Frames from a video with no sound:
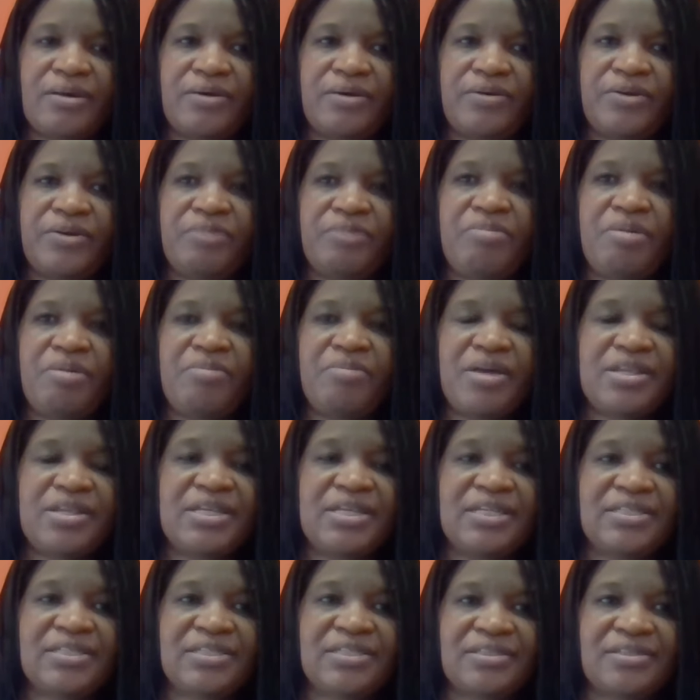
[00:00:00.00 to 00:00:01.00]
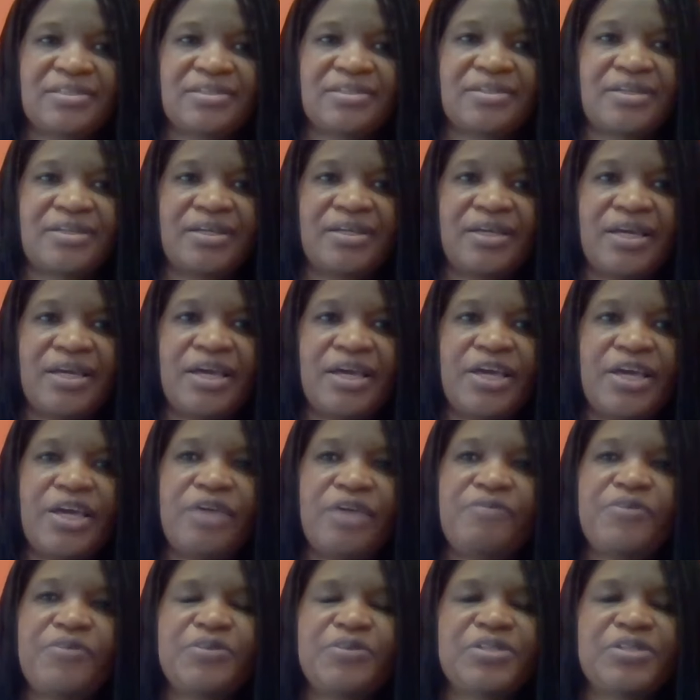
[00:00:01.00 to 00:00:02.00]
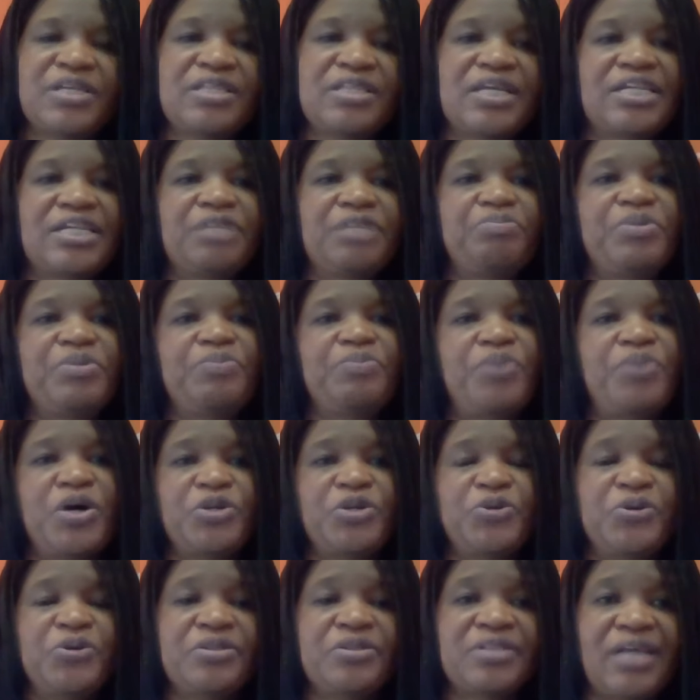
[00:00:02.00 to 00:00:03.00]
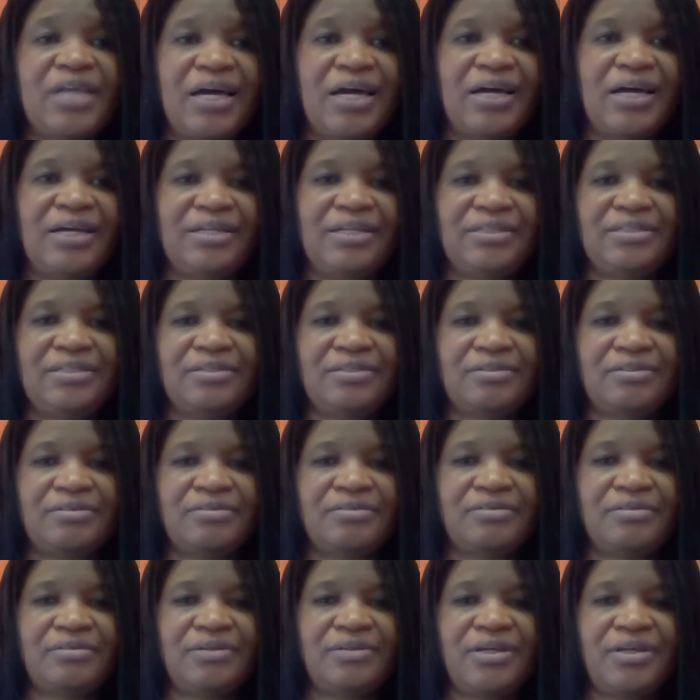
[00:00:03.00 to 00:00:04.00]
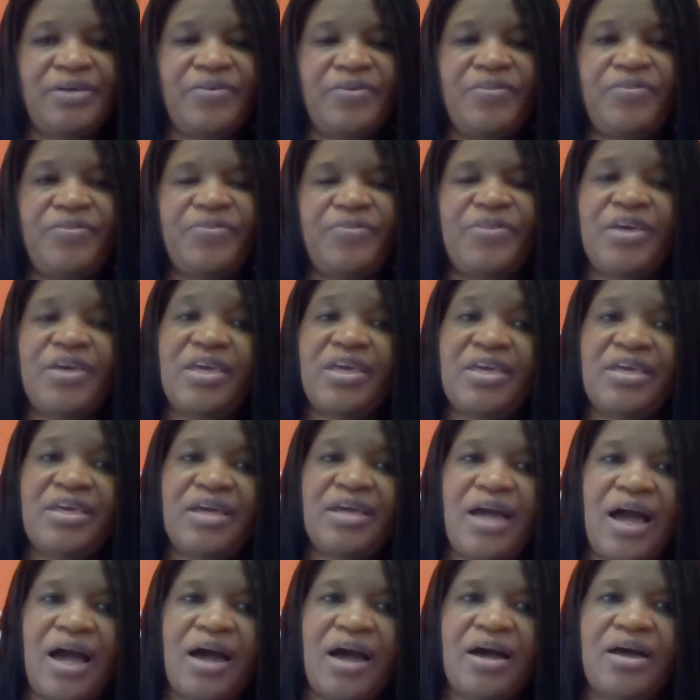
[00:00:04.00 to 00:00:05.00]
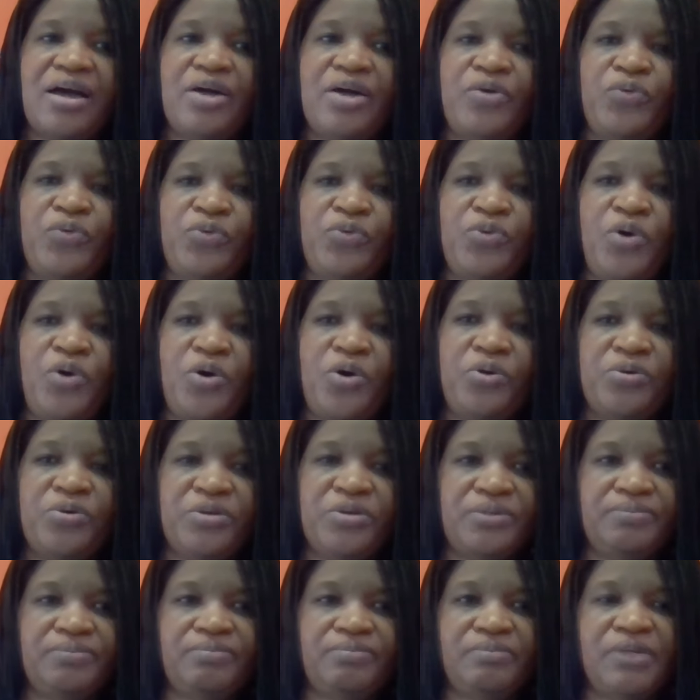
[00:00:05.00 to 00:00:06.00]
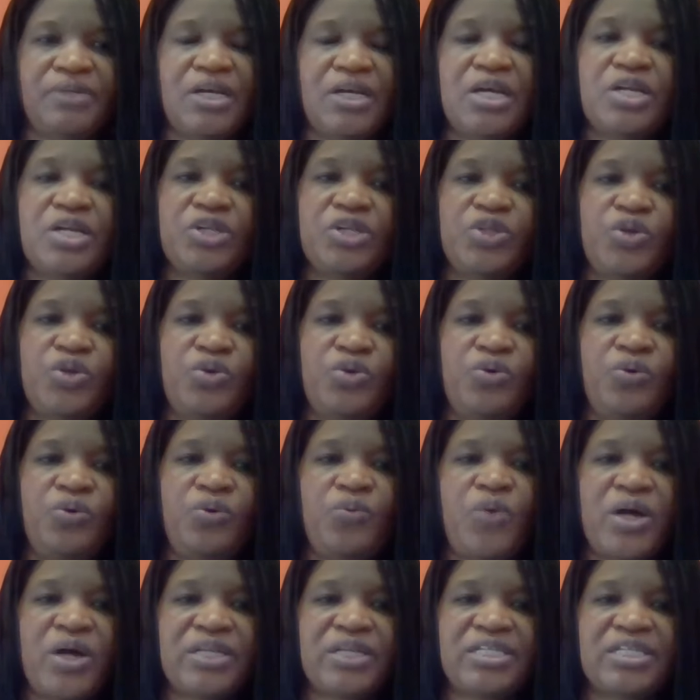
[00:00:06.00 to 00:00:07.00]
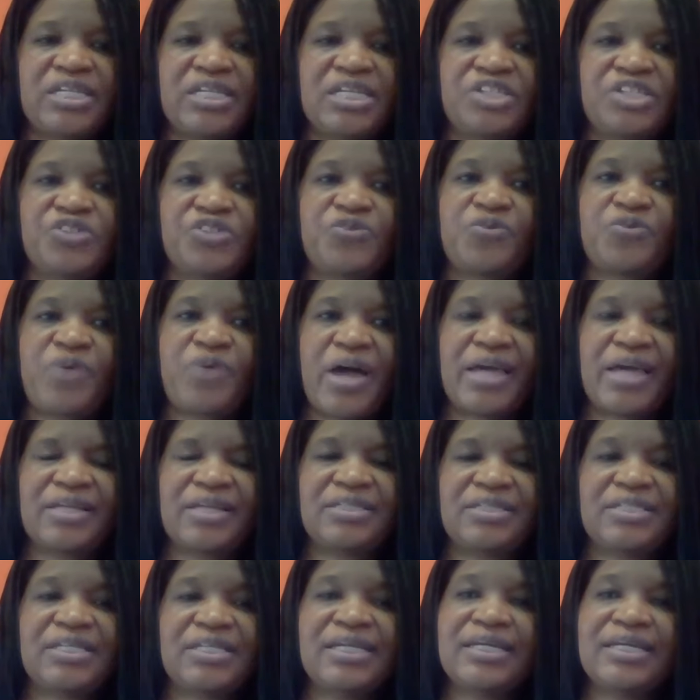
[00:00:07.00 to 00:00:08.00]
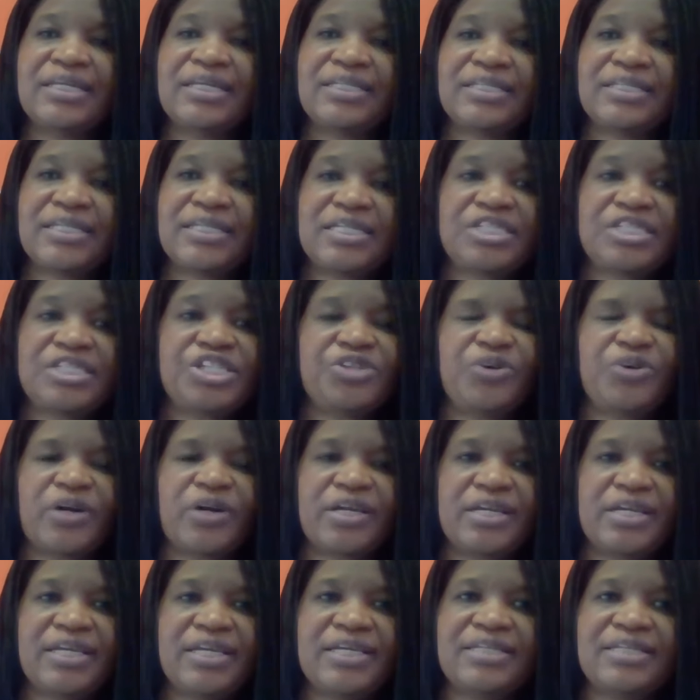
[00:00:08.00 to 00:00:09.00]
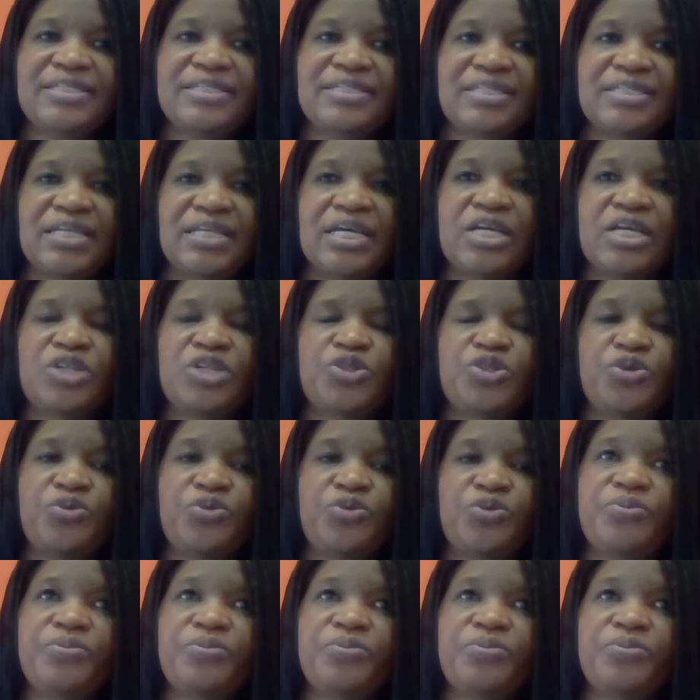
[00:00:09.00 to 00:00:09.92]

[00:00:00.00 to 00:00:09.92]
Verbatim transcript: remember this if you see that people are doing that, they are wrong. Do what is right. Teach your kids to,